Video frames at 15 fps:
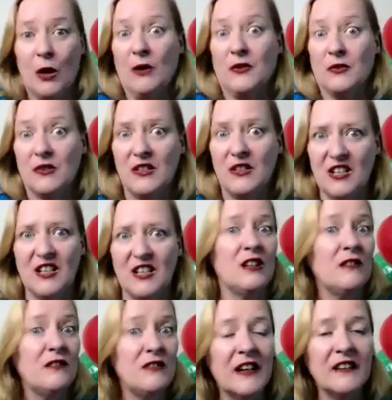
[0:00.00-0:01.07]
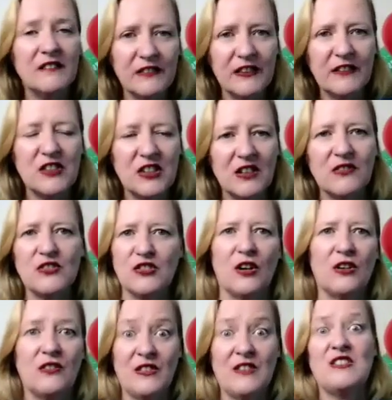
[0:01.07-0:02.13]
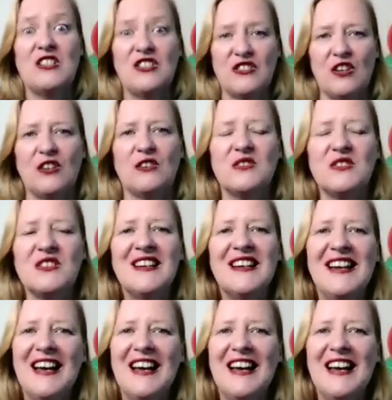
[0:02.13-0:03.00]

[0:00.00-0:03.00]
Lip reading: got through the year. You've done 50 shows.